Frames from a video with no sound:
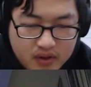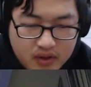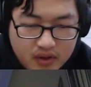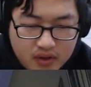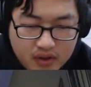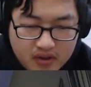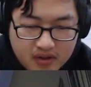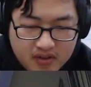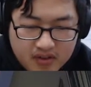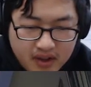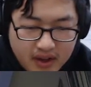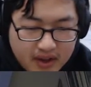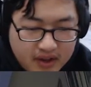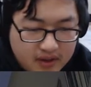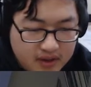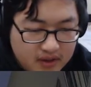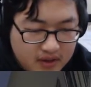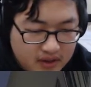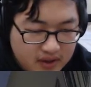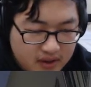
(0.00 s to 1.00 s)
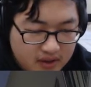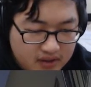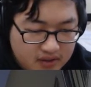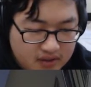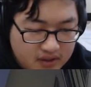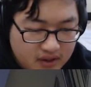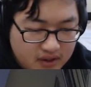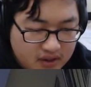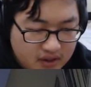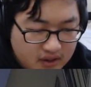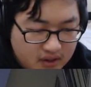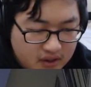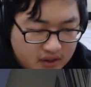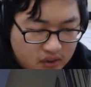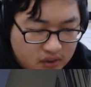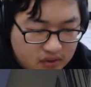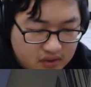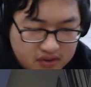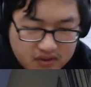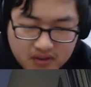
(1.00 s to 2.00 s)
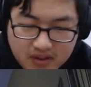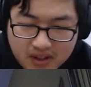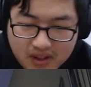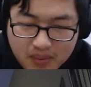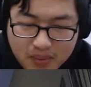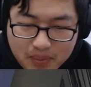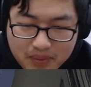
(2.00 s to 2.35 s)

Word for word: Instead, he's gonna go to sleep.